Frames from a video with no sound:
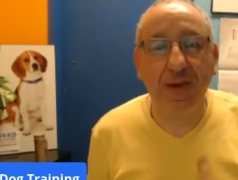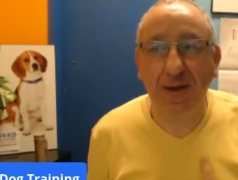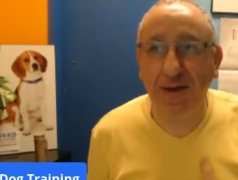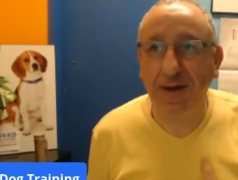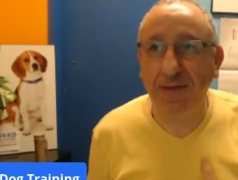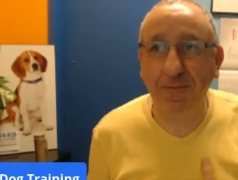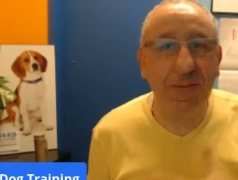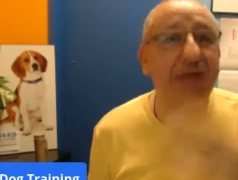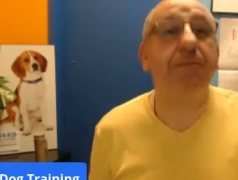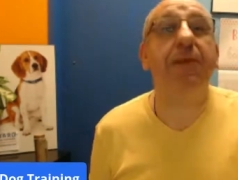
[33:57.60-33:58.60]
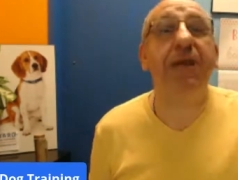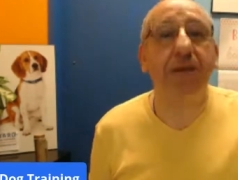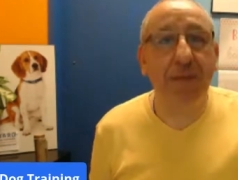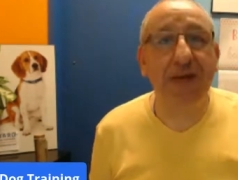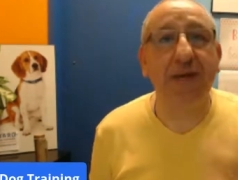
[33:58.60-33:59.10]
uh, many, many,
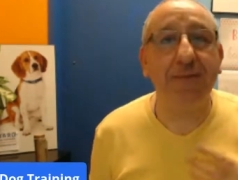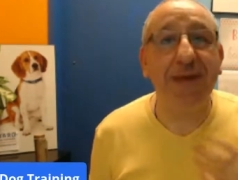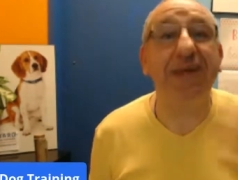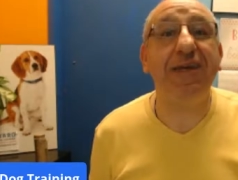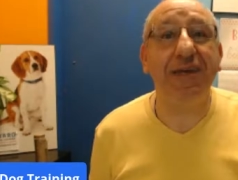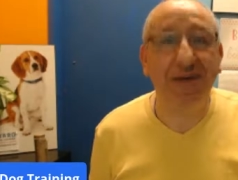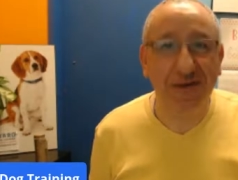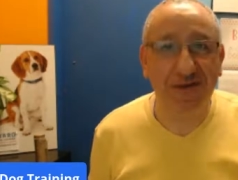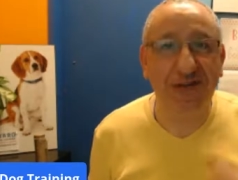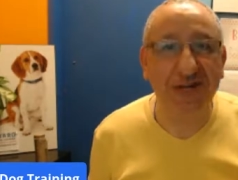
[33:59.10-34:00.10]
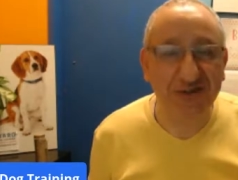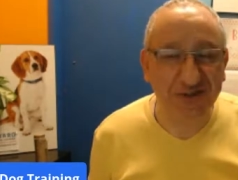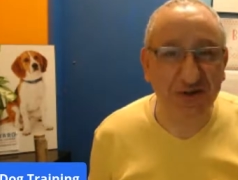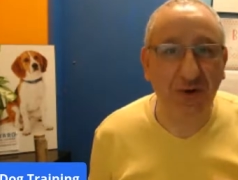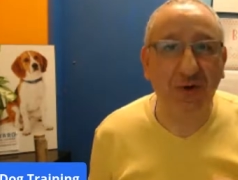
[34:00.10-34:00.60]
many, many years
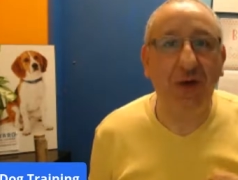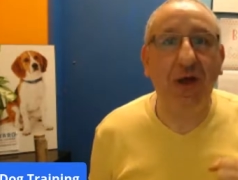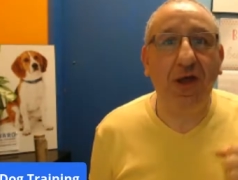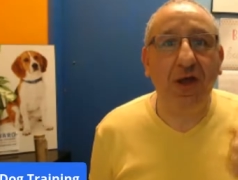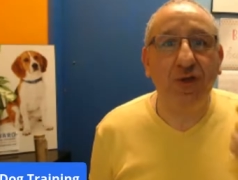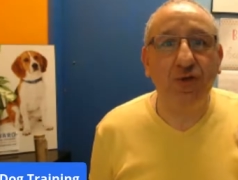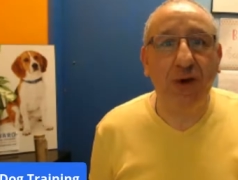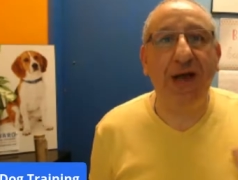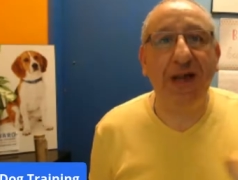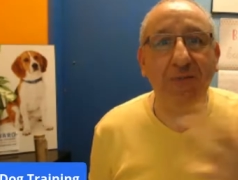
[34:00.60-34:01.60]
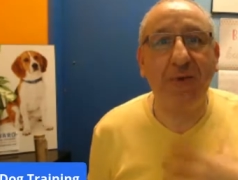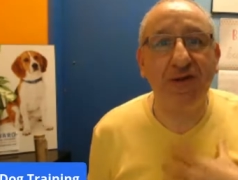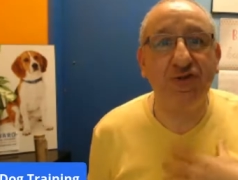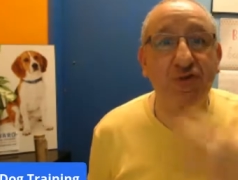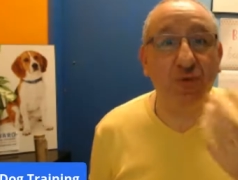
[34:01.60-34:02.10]
ago to help
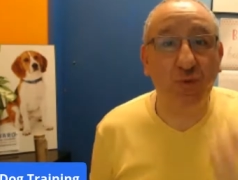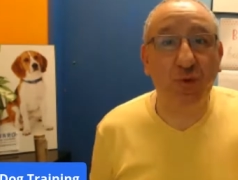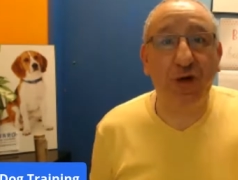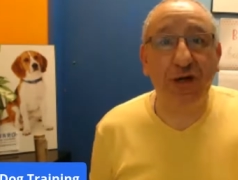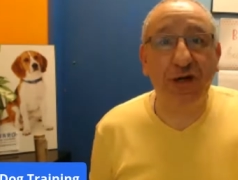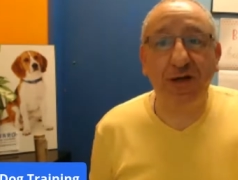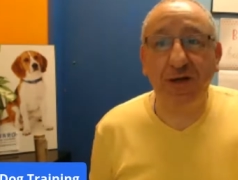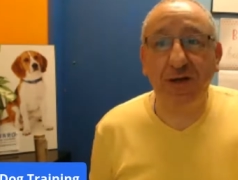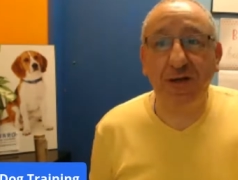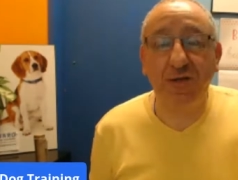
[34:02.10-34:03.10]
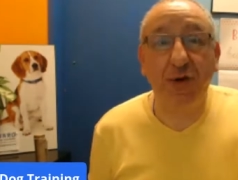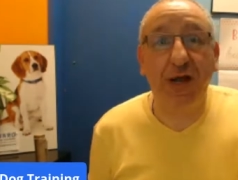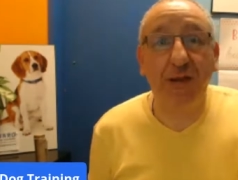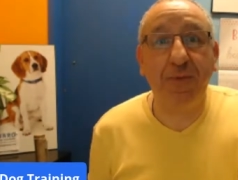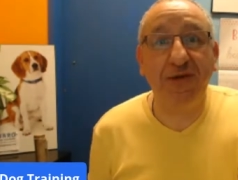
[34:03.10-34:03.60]
us to work, to
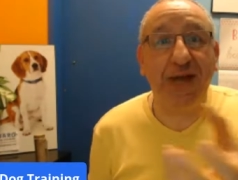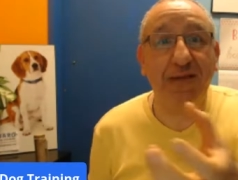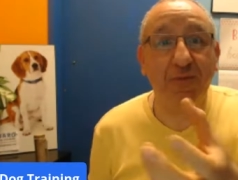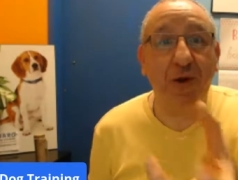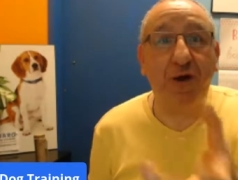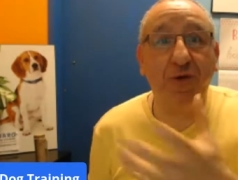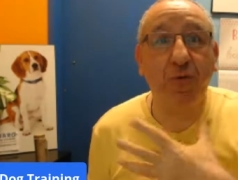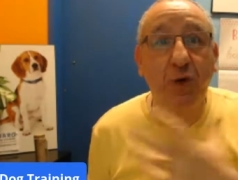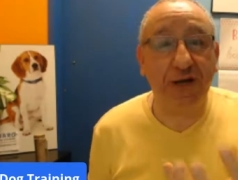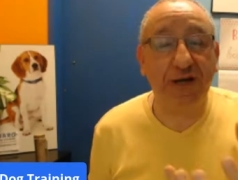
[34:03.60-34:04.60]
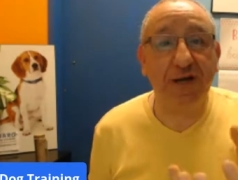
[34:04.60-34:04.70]
help us at our work.